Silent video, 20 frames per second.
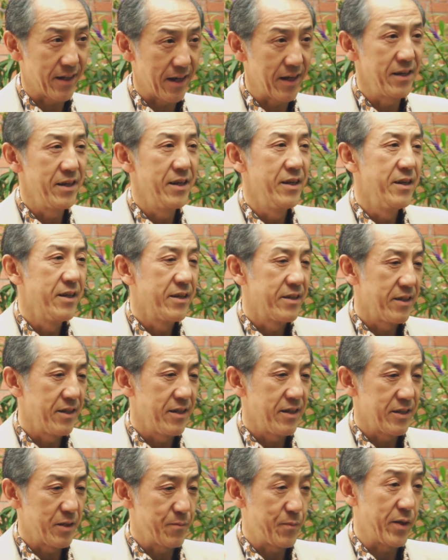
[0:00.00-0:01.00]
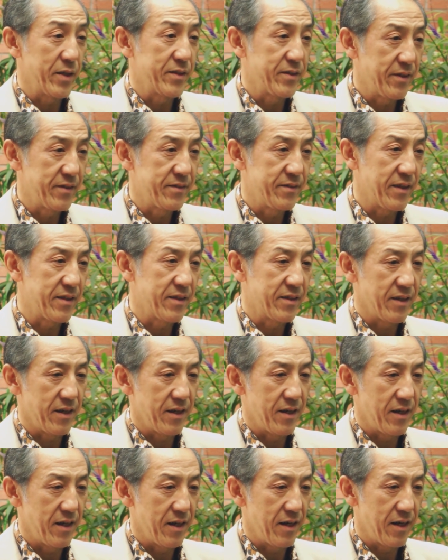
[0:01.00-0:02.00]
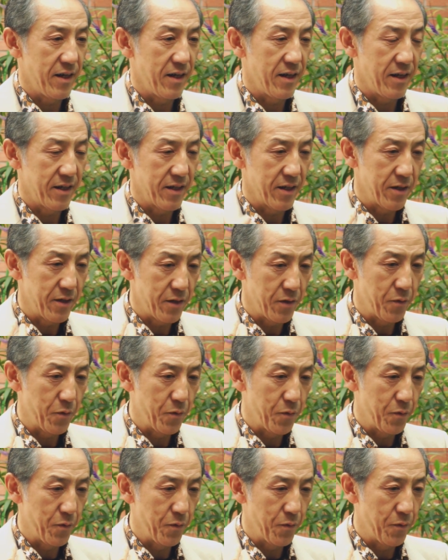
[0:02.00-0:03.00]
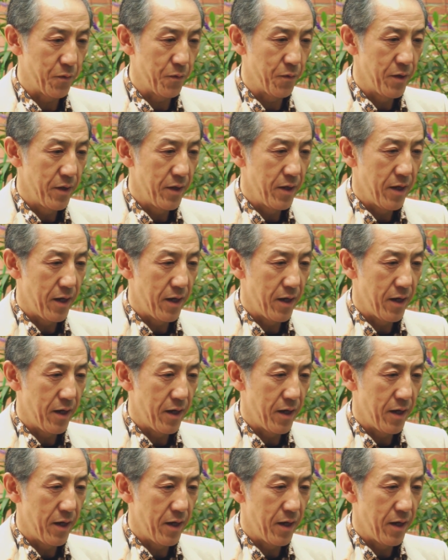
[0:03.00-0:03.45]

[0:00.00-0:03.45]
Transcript: Okay, the practice that you